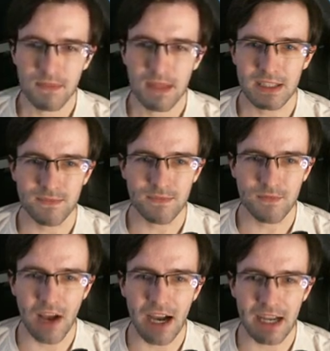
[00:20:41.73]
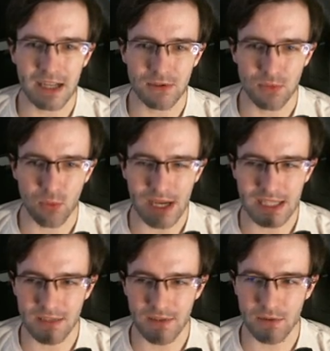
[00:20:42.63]
That's fine. That was a
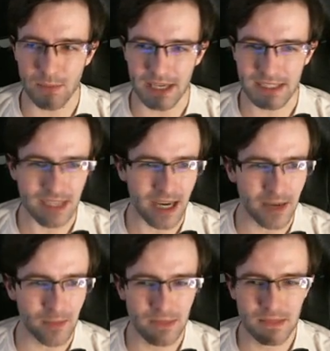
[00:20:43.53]
waste of everybody's time.